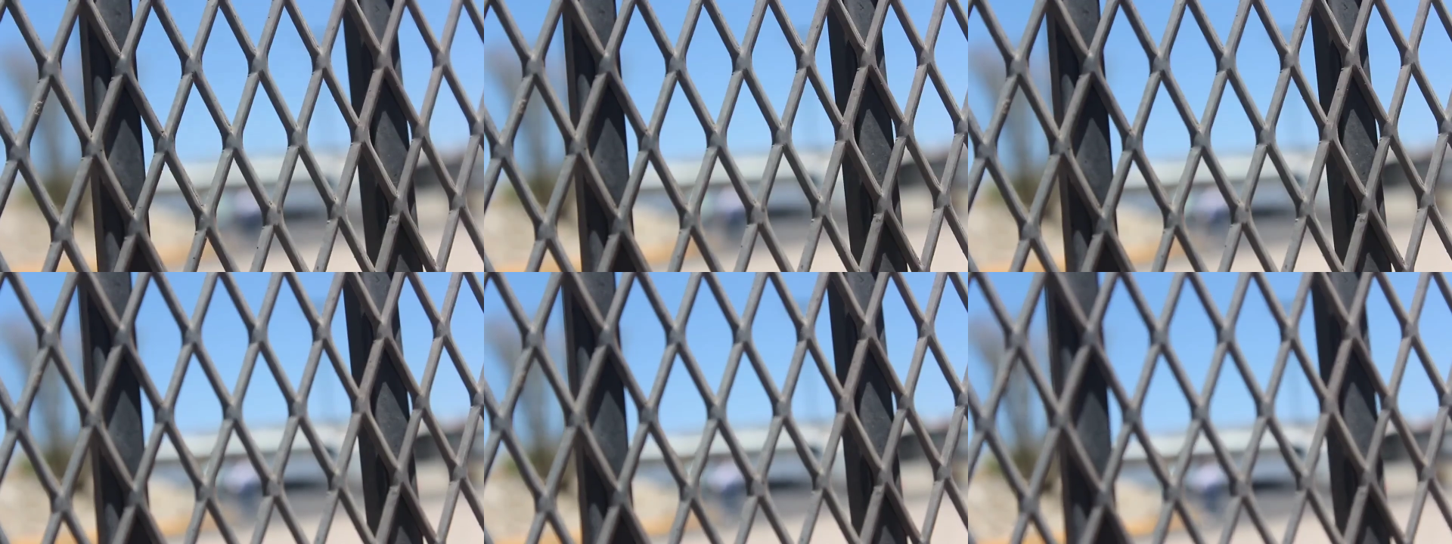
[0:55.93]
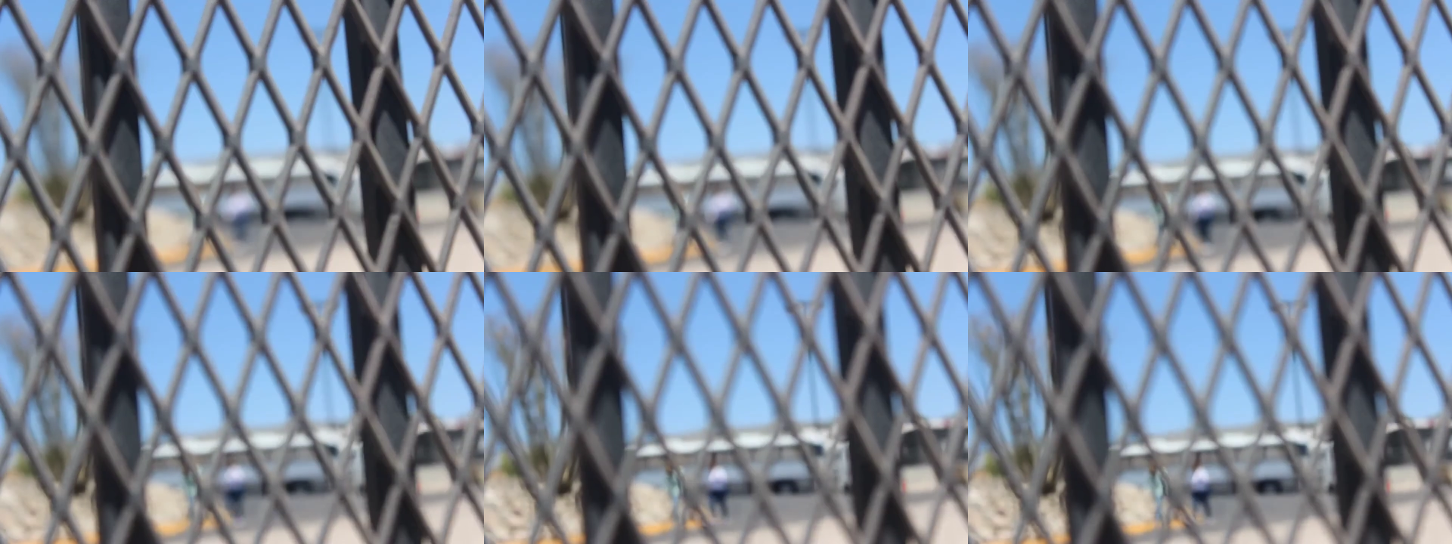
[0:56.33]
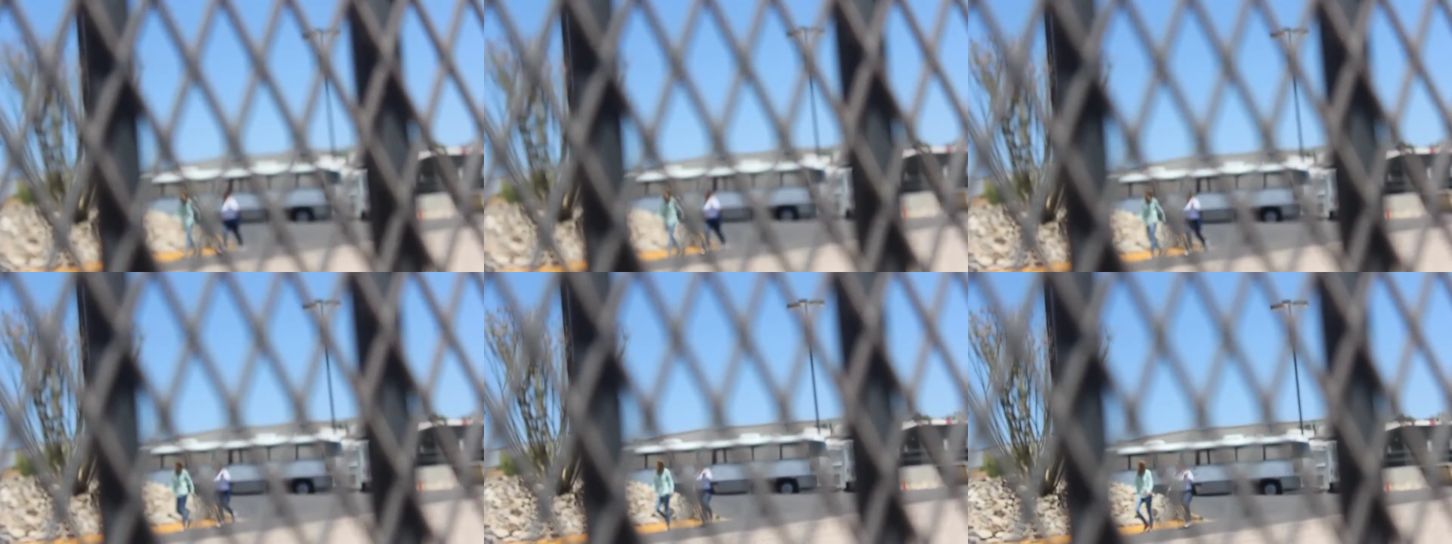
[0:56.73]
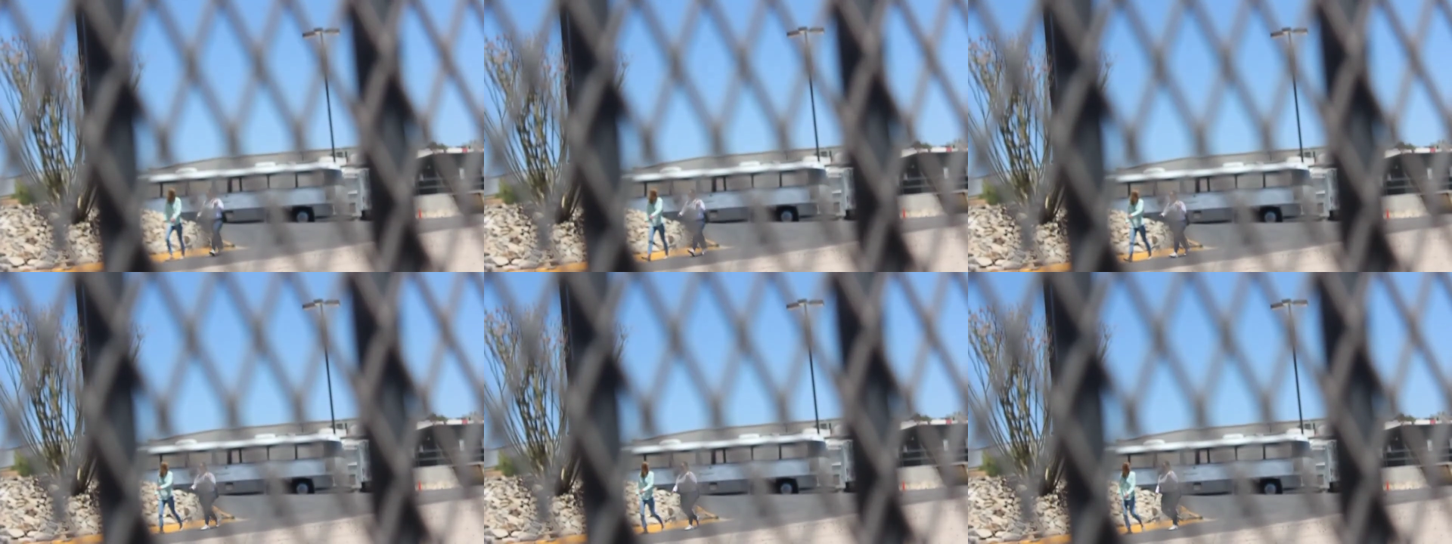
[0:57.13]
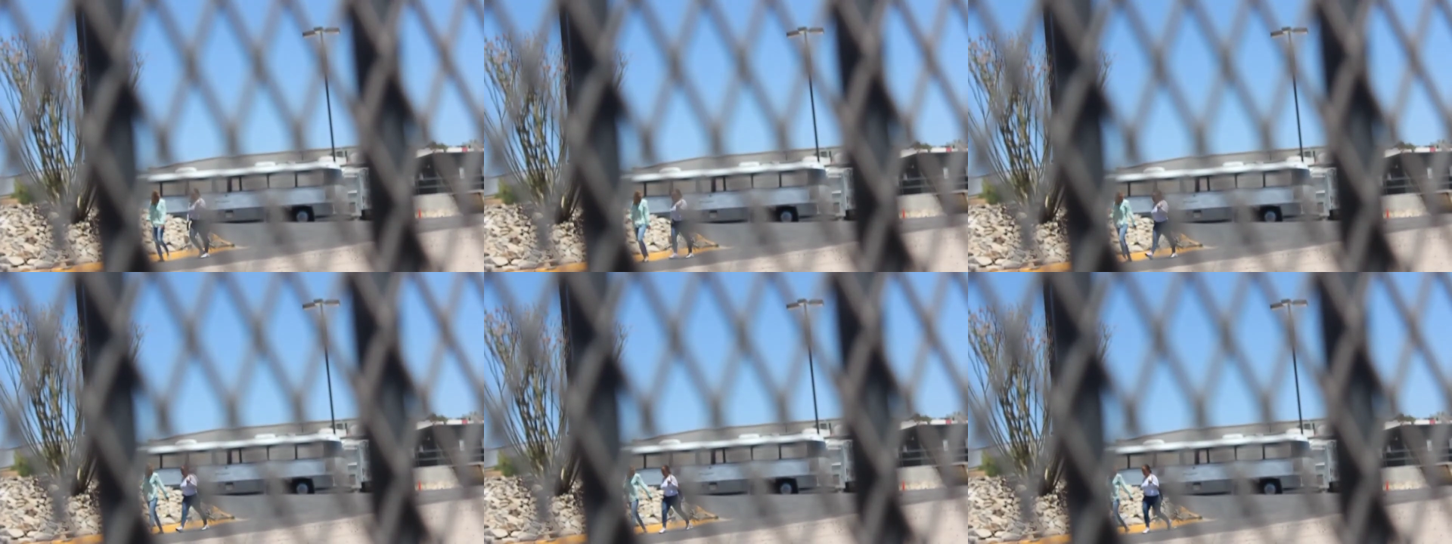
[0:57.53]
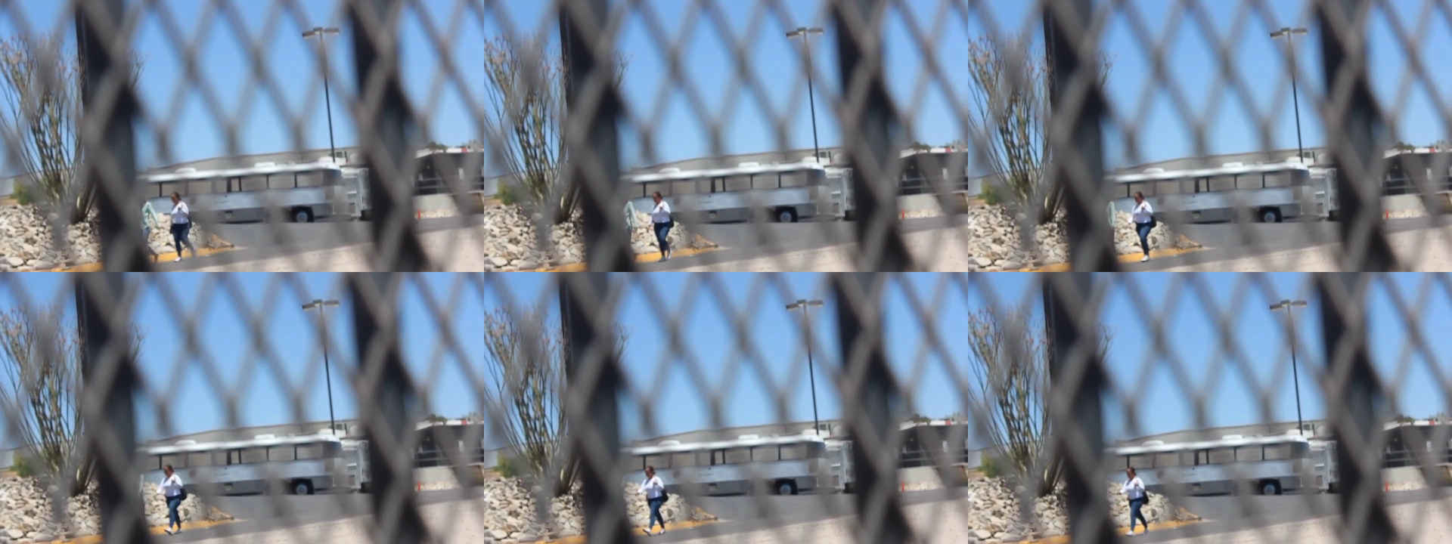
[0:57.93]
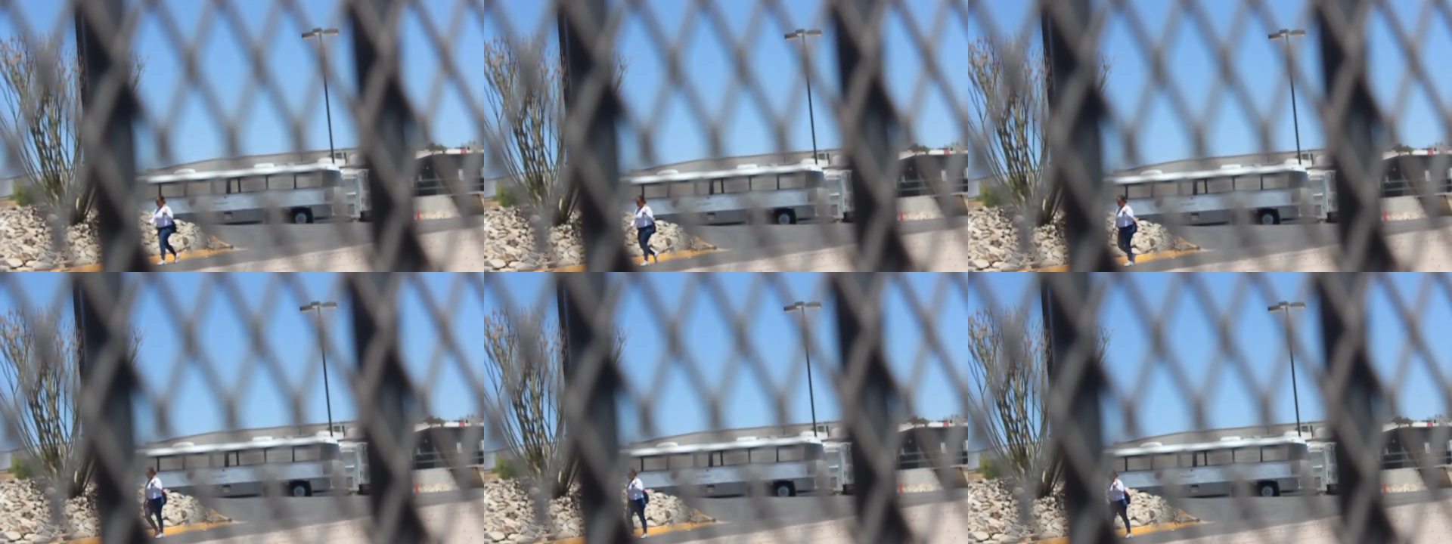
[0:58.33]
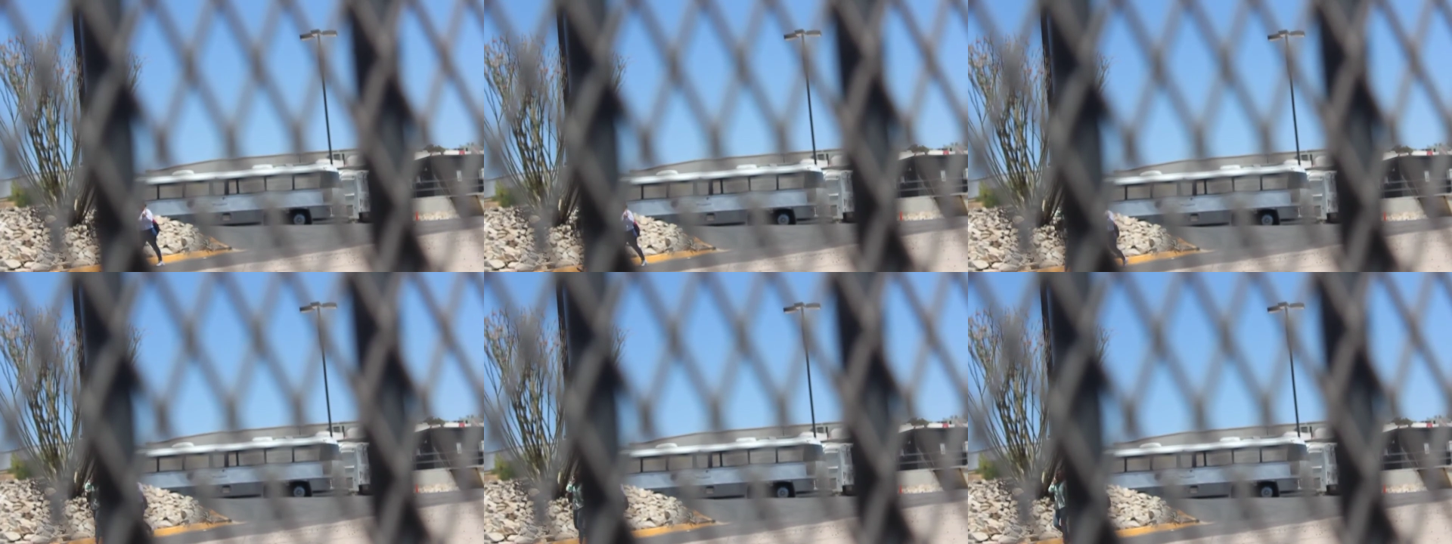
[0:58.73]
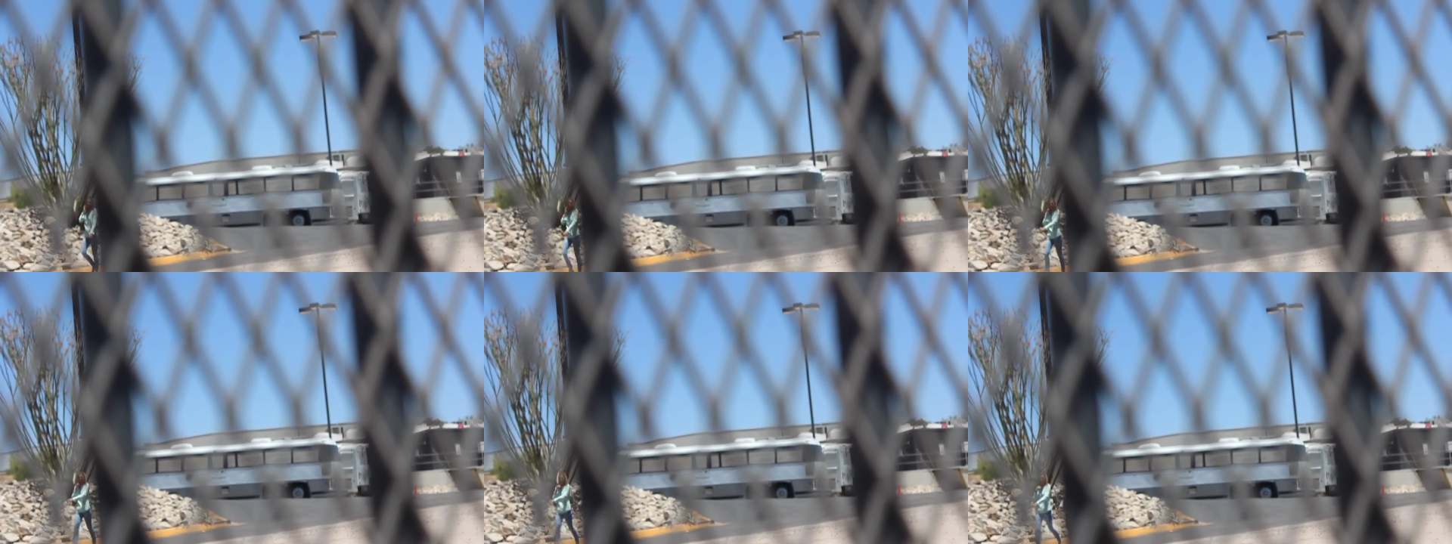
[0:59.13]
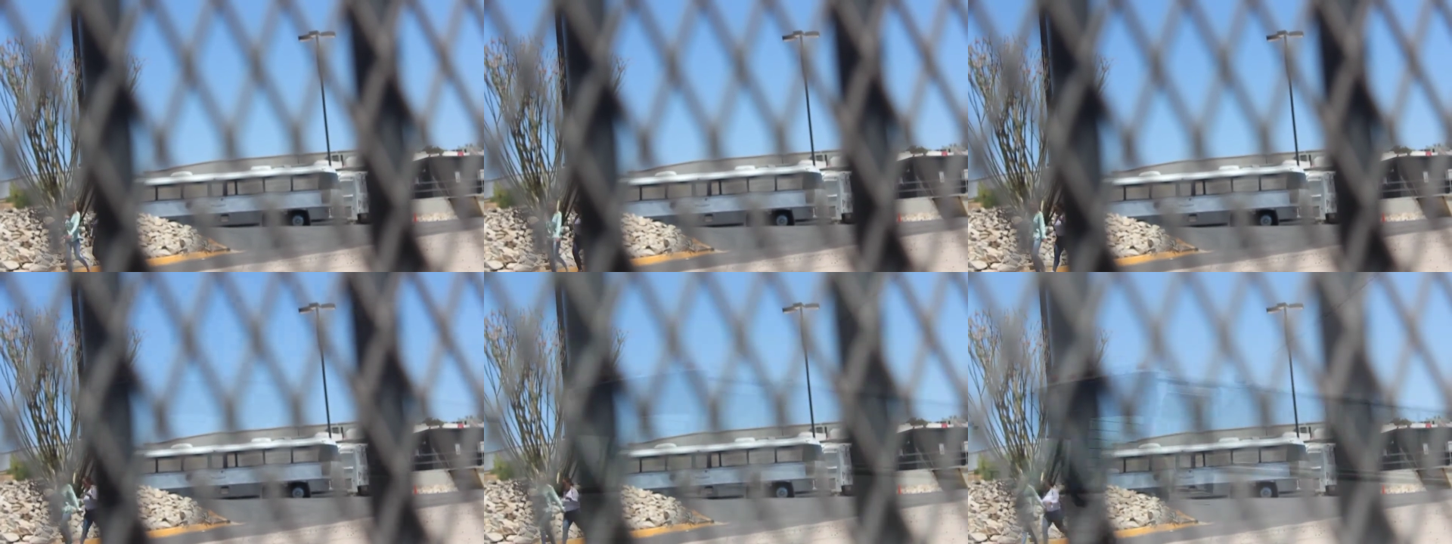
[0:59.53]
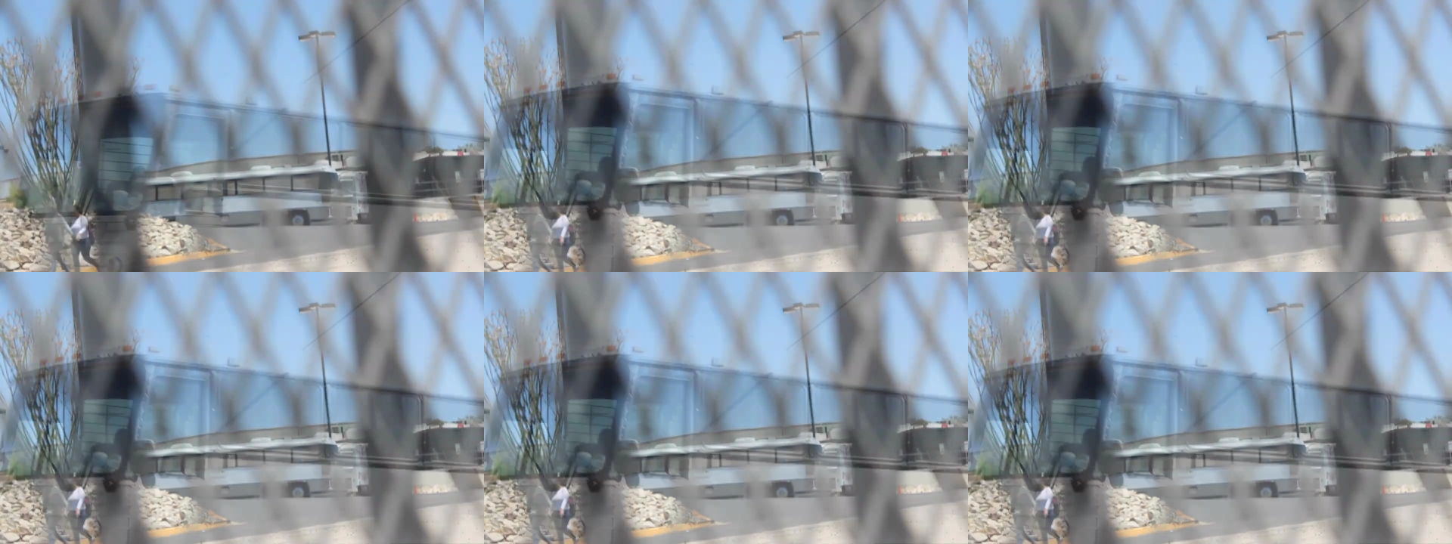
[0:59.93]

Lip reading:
(no speaker visible)